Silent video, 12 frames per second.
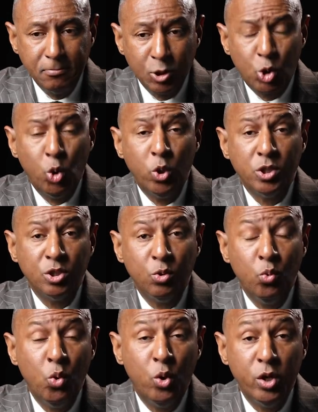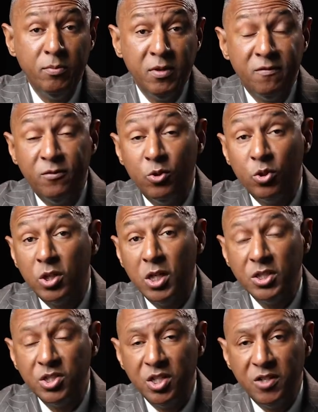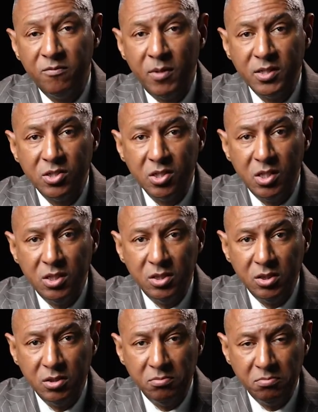courts awarded me full custody of my son.